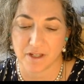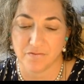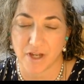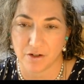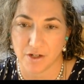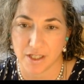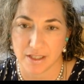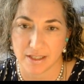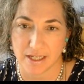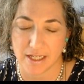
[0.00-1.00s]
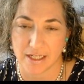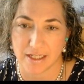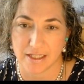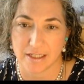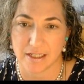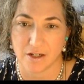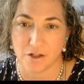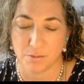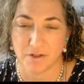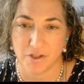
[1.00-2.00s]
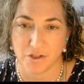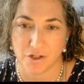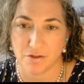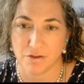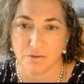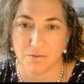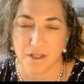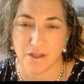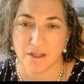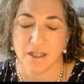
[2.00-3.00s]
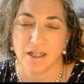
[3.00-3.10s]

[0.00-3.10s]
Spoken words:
veterans and underprivileged youth with